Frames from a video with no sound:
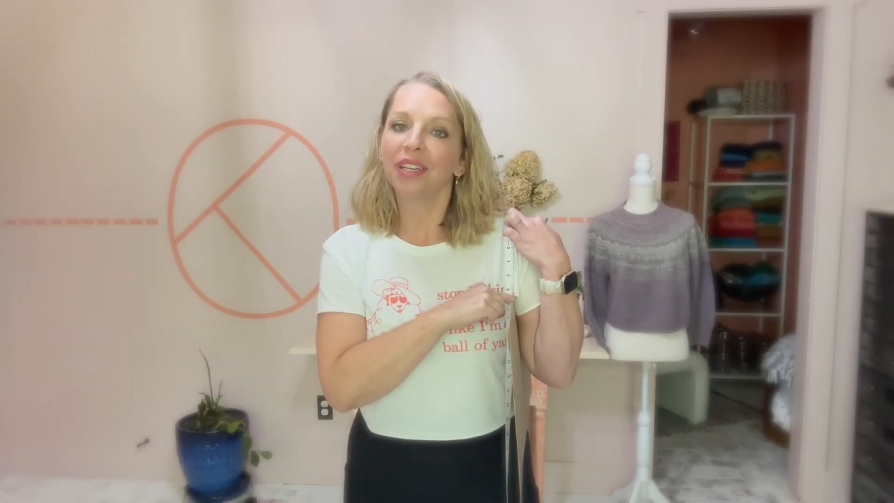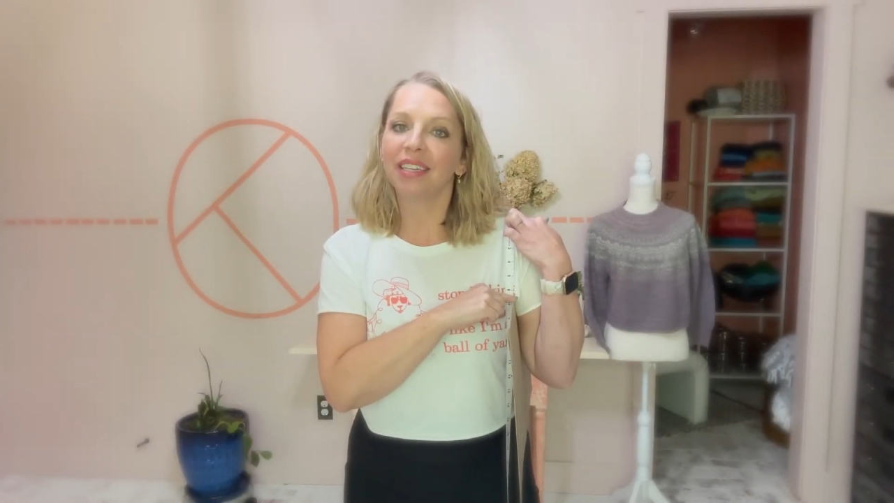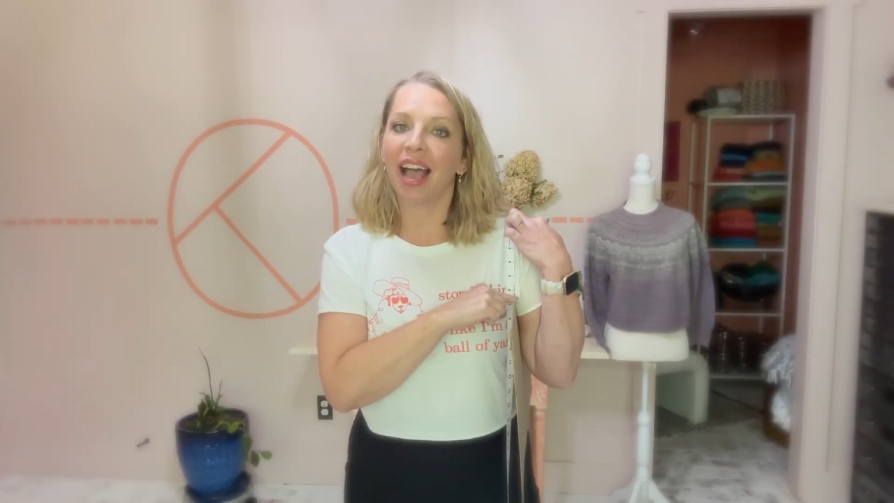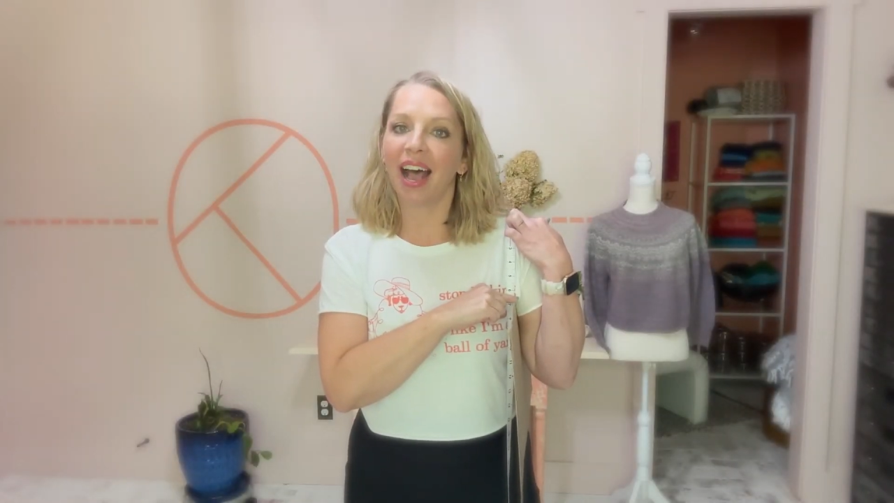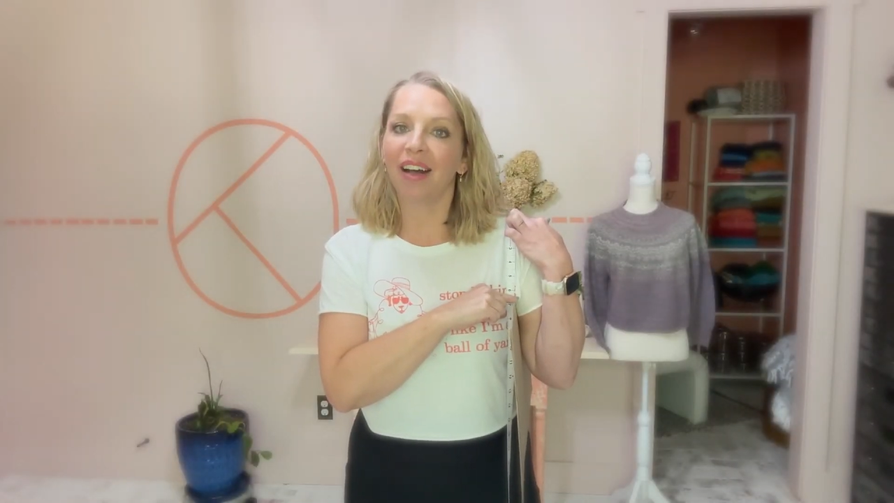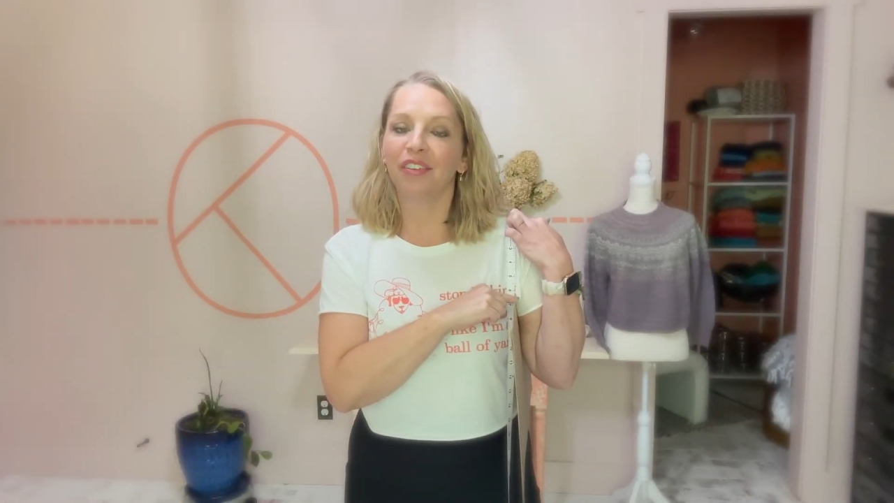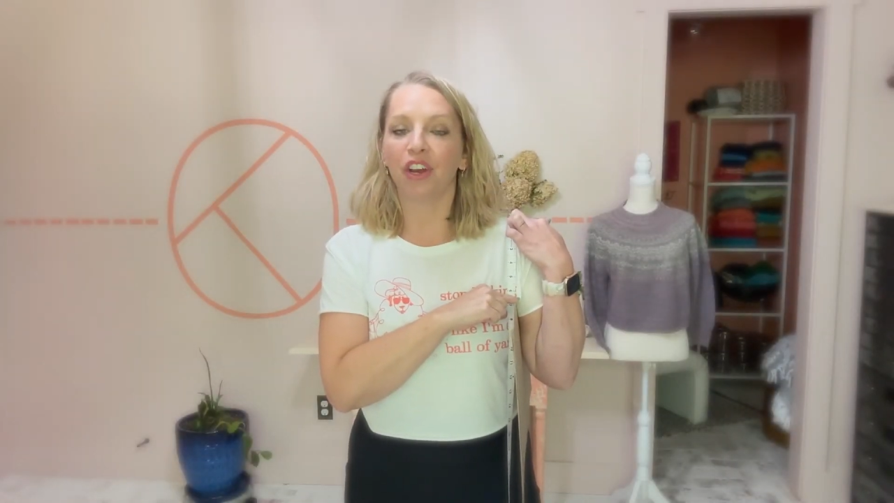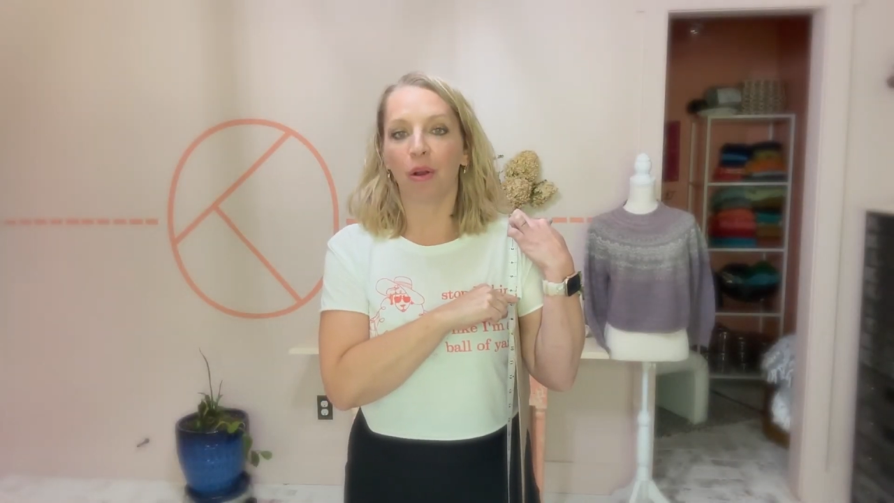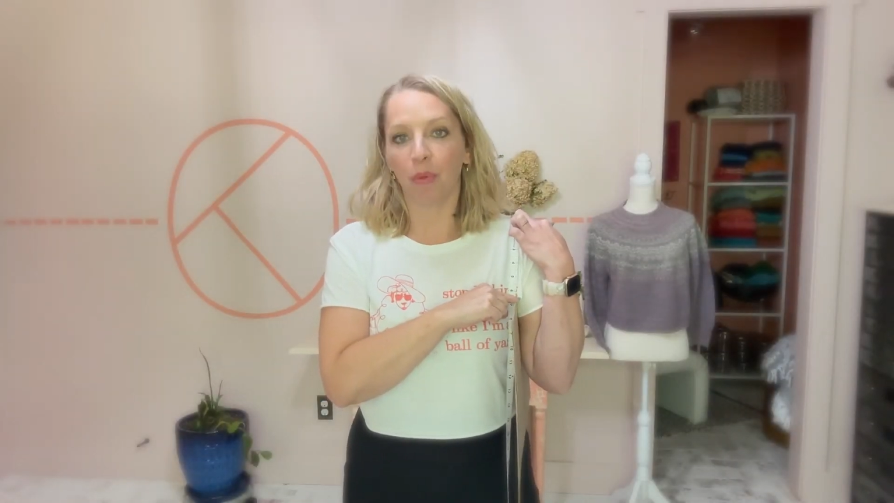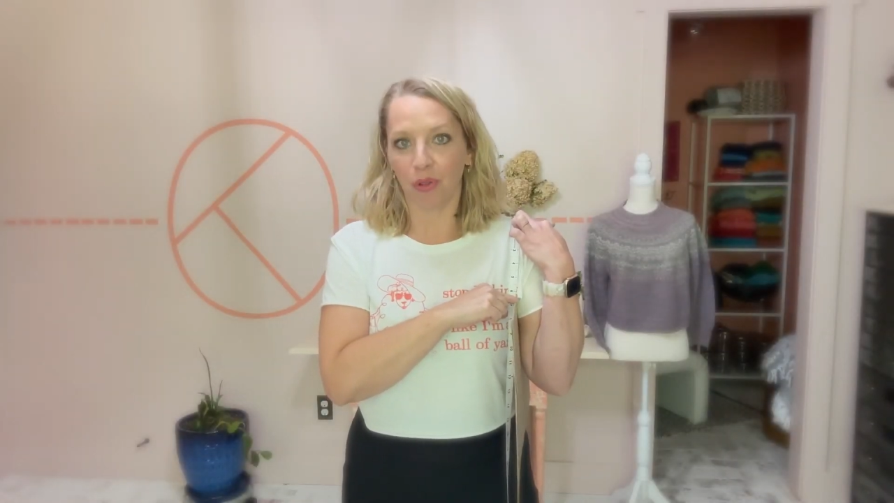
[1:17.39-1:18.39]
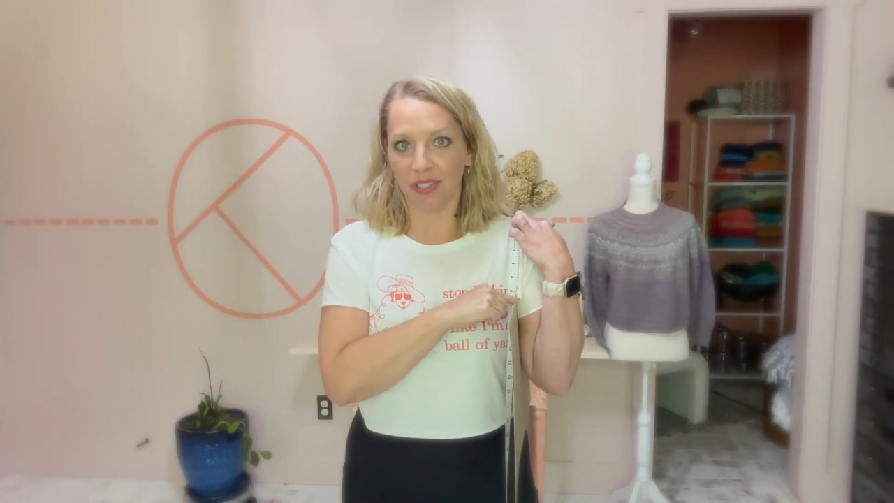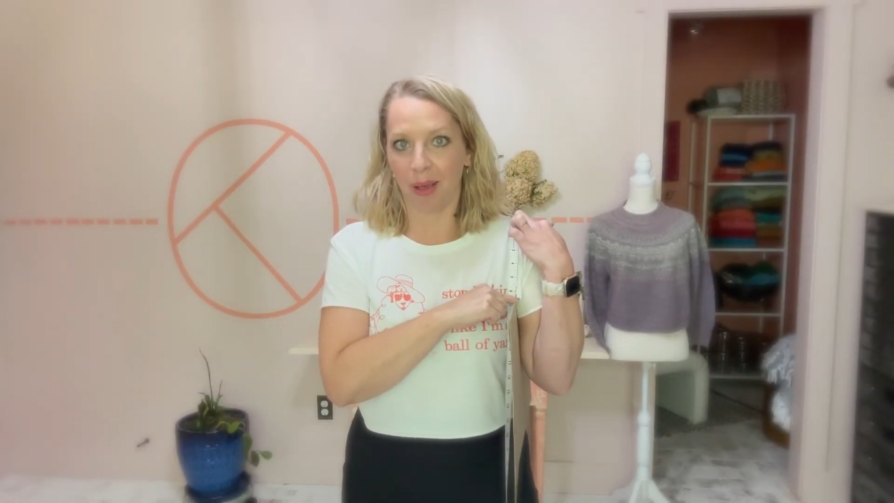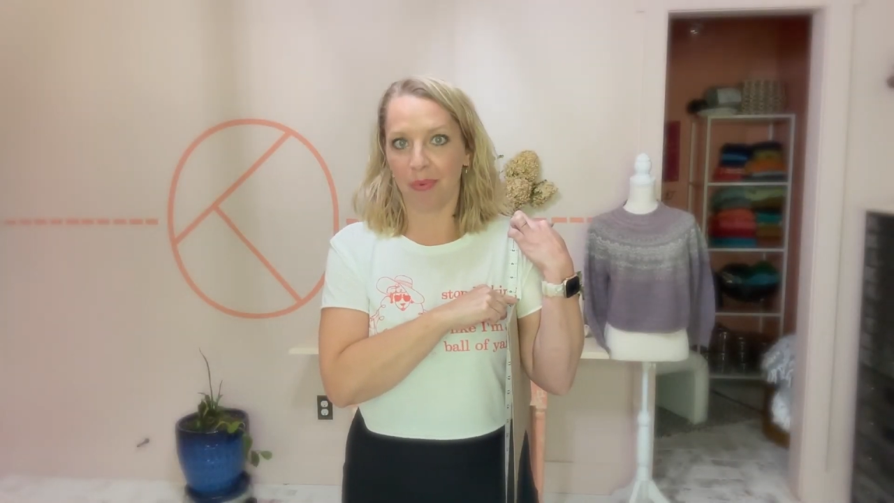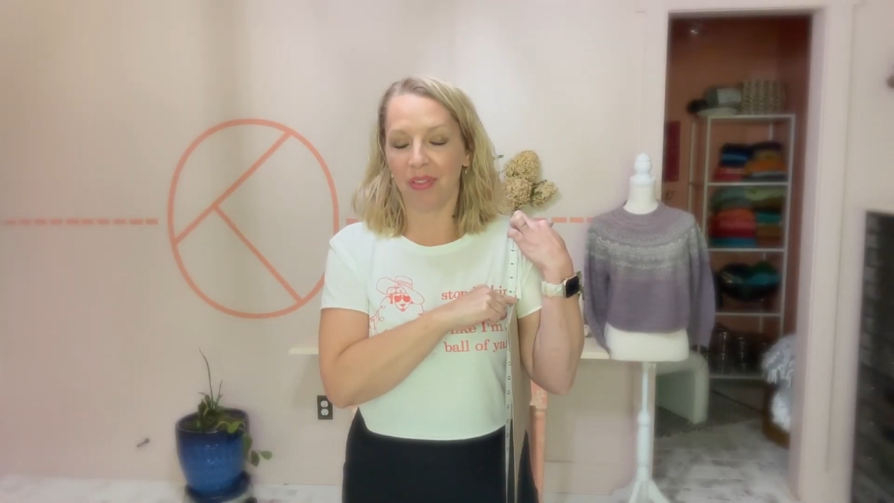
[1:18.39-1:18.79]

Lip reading: to have an armhole depth